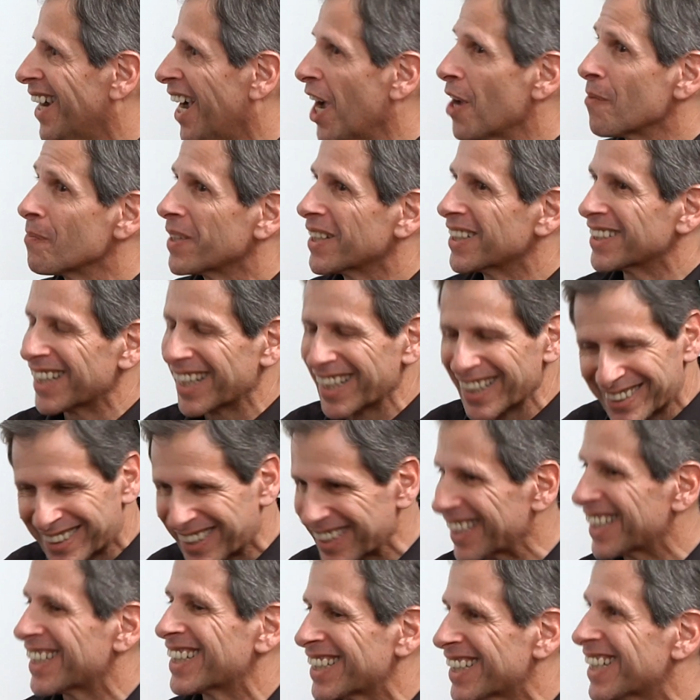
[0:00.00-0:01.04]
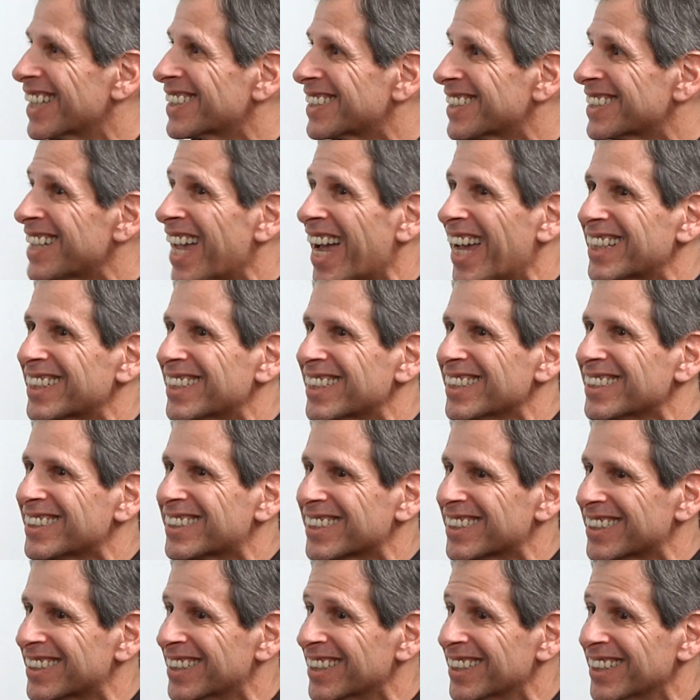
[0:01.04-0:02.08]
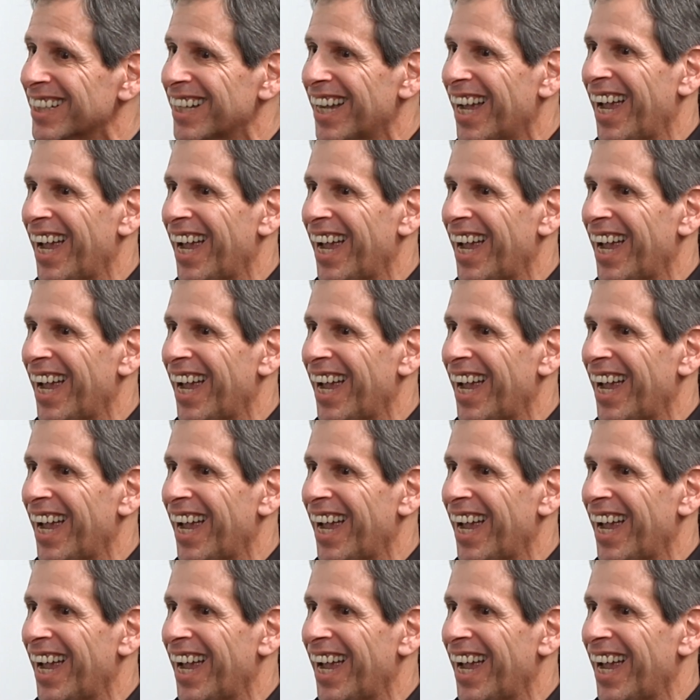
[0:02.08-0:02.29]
I mean, it's not easy.